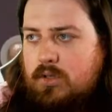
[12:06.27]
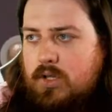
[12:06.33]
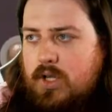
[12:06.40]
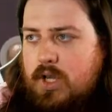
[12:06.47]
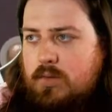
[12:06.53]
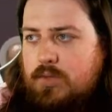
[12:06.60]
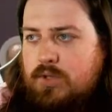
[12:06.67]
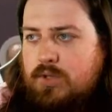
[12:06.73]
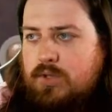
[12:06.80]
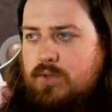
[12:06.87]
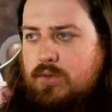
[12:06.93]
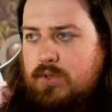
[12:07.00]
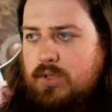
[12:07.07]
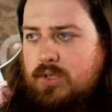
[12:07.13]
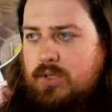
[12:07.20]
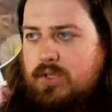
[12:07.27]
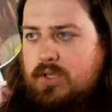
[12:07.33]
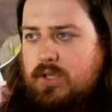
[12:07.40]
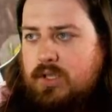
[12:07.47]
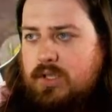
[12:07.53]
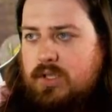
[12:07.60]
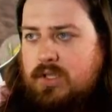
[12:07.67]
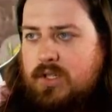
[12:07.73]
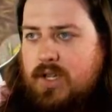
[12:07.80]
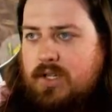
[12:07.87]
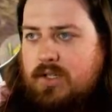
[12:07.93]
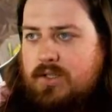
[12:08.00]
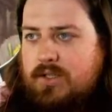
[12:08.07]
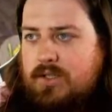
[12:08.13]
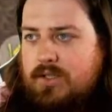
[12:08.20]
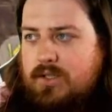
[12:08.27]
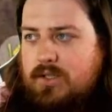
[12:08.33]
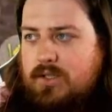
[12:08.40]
Got a Bidoof. Nice.